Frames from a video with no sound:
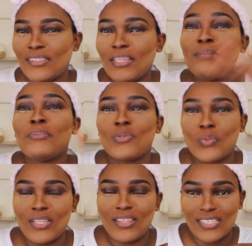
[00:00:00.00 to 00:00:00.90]
in
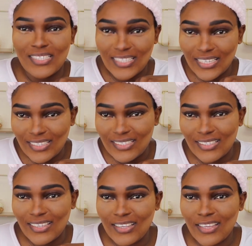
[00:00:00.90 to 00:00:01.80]
between the
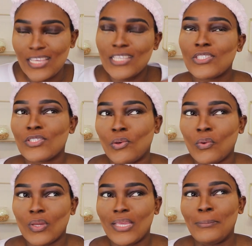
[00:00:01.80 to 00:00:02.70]
seats,
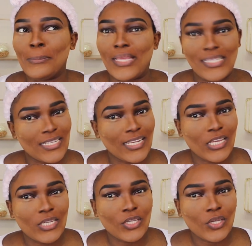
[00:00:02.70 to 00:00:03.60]
so he basically
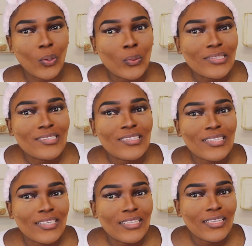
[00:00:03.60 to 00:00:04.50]
could not
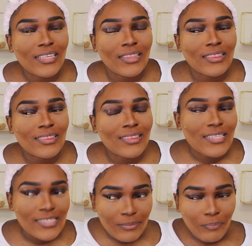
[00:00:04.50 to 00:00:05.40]
see
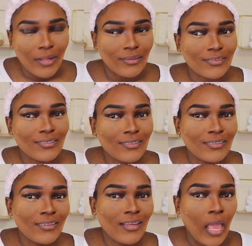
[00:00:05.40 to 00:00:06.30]
the seatbelt.
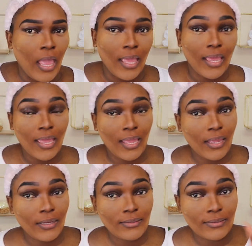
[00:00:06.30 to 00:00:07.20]

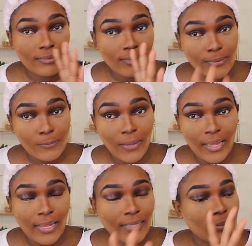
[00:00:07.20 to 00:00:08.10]
And this
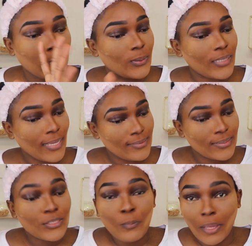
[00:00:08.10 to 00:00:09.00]
man had the
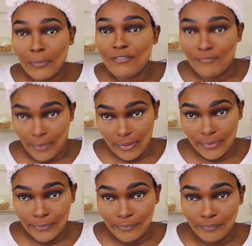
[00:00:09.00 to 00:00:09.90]
audacity to make me
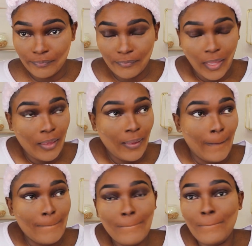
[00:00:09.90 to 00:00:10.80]
fail
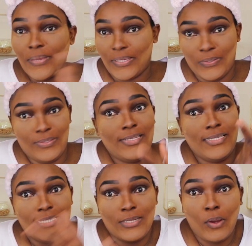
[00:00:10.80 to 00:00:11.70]
because
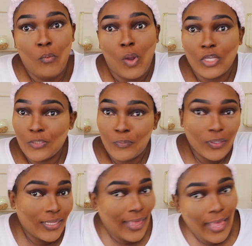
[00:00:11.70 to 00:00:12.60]
he did not want to
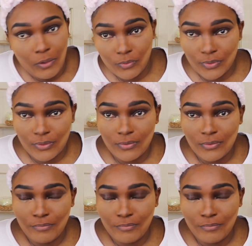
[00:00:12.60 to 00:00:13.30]
pull it out.